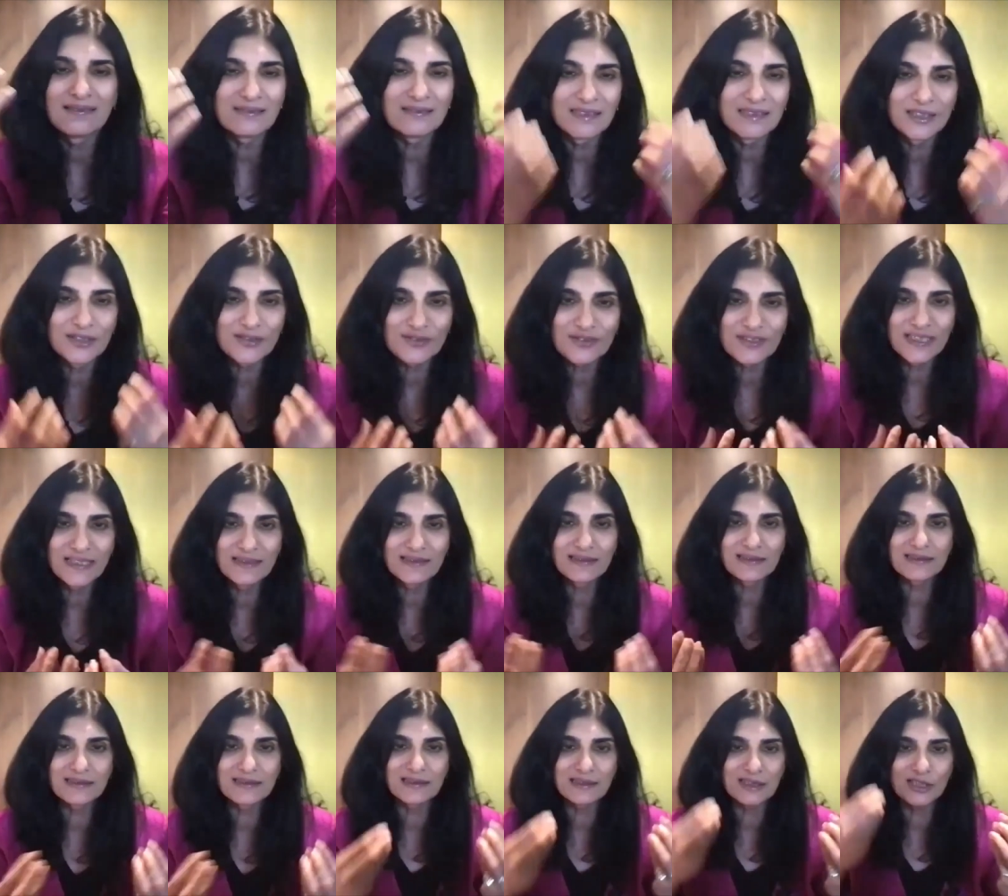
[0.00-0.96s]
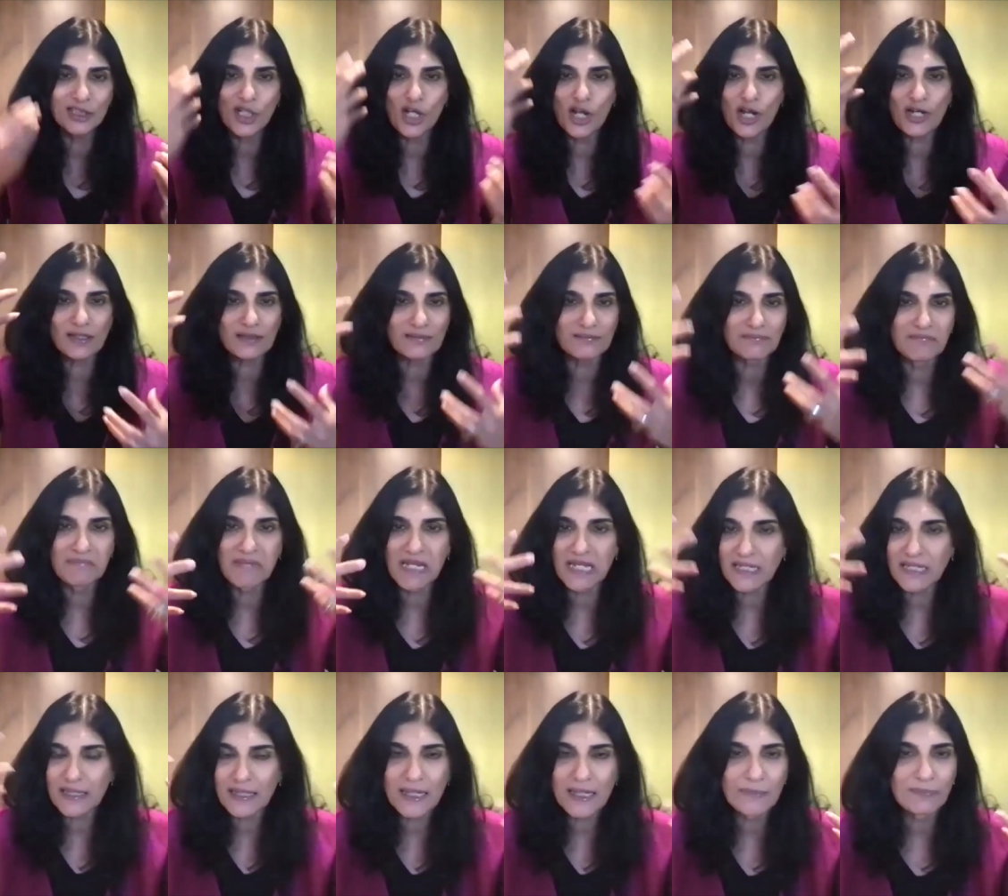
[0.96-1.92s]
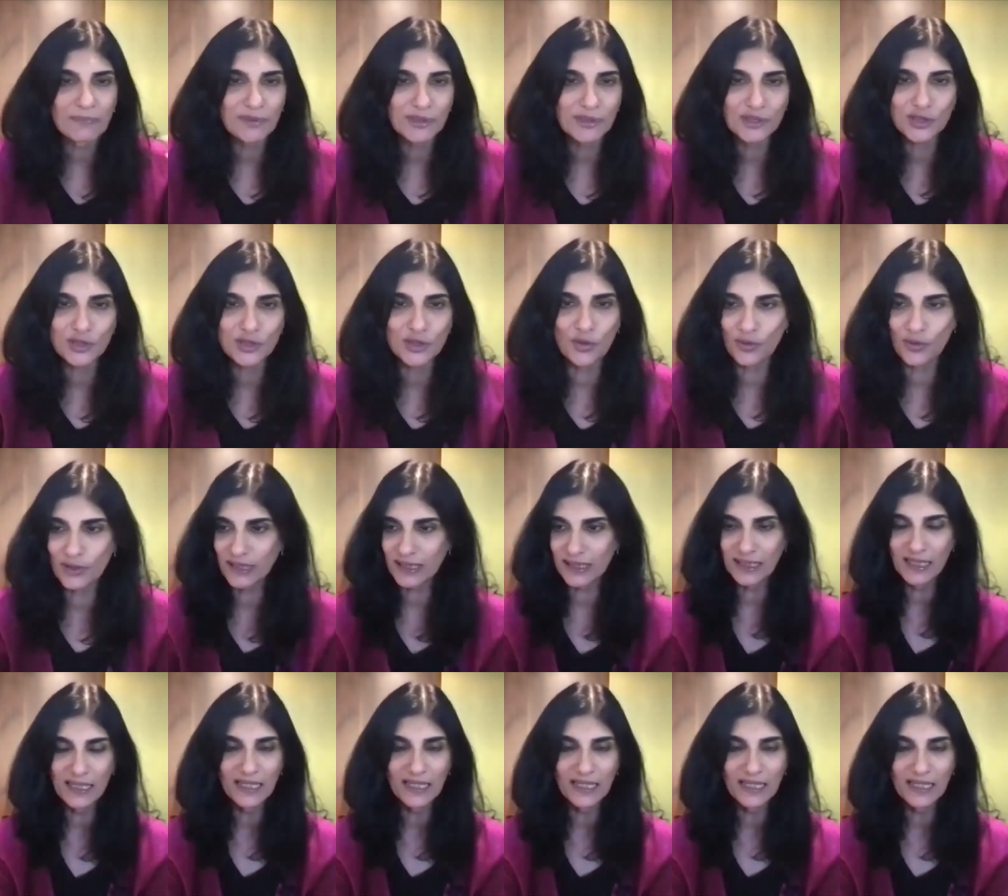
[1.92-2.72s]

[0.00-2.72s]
You see, this is not making up a story